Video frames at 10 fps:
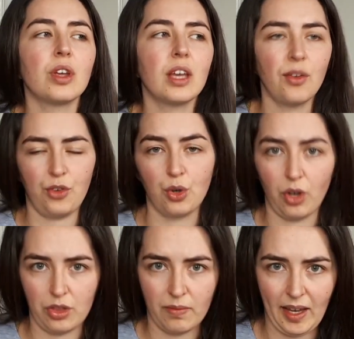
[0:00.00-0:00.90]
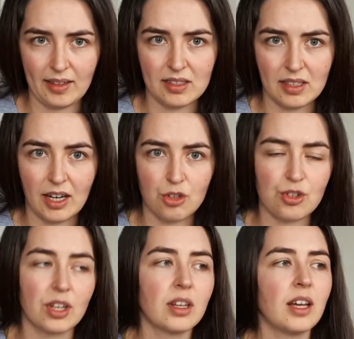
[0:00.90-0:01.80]
if you got the
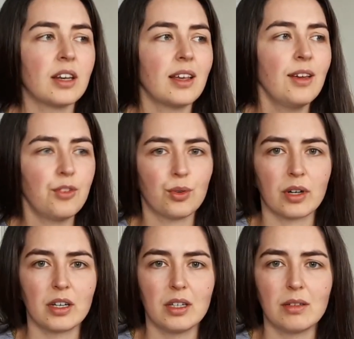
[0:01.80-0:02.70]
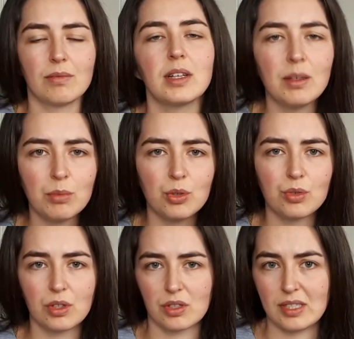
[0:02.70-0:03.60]
vaccination and if you are
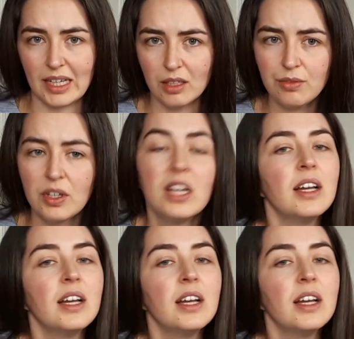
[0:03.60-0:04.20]
immune yourself,